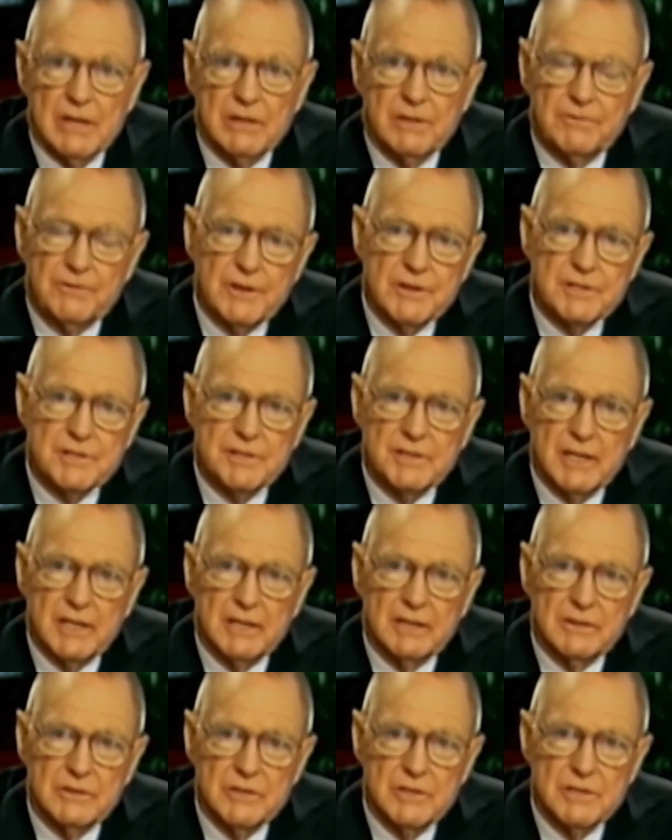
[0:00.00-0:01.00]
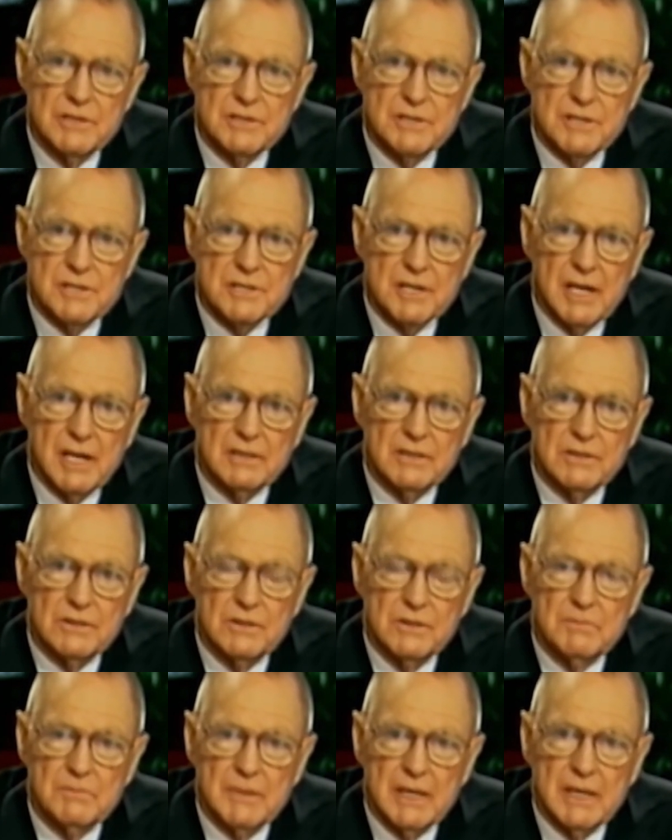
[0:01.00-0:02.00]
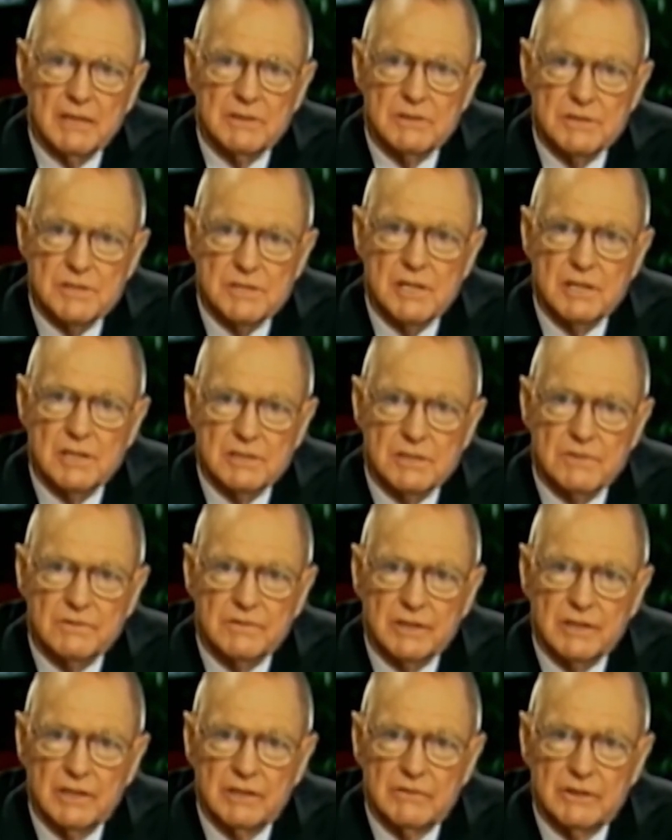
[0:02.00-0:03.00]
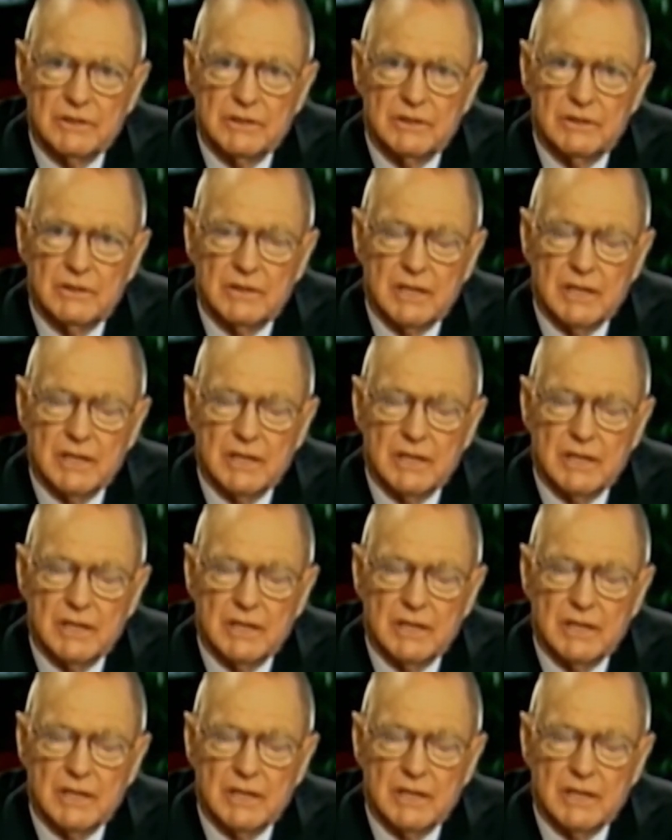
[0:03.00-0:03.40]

the first thing Jesus said to him, Man, your sins are forgiven you.